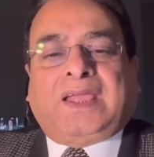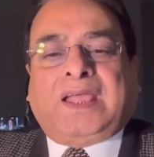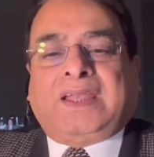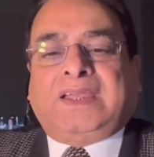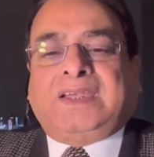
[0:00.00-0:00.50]

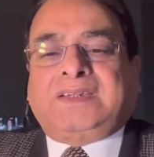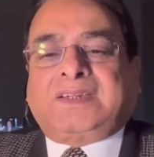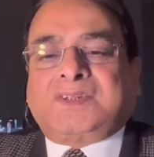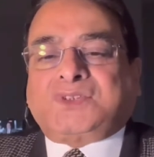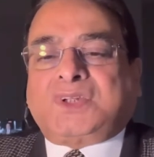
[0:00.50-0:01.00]
An
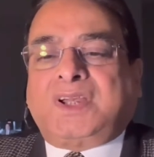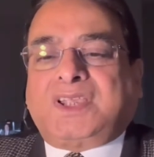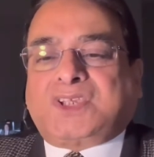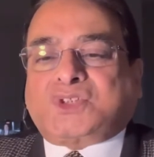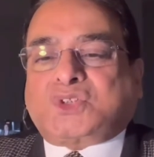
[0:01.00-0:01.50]
intentional
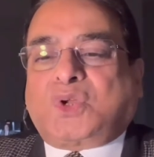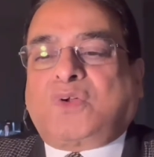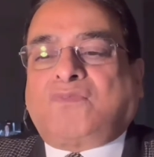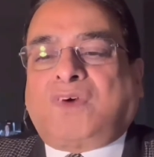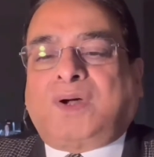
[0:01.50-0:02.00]
gesture
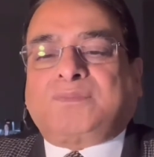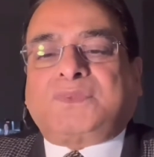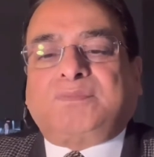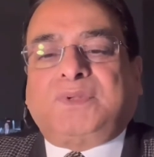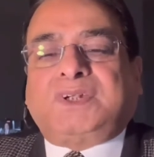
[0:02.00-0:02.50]
of
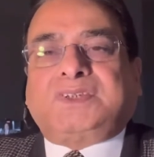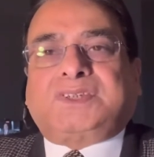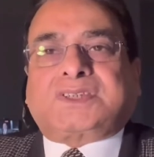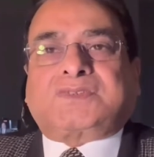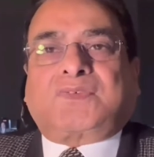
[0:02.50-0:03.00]
warmth means
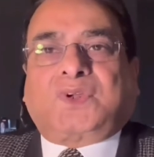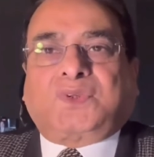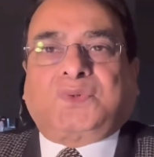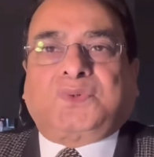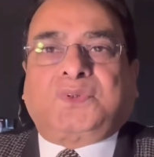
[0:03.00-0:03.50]
just for
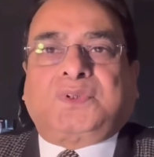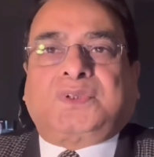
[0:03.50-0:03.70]
you.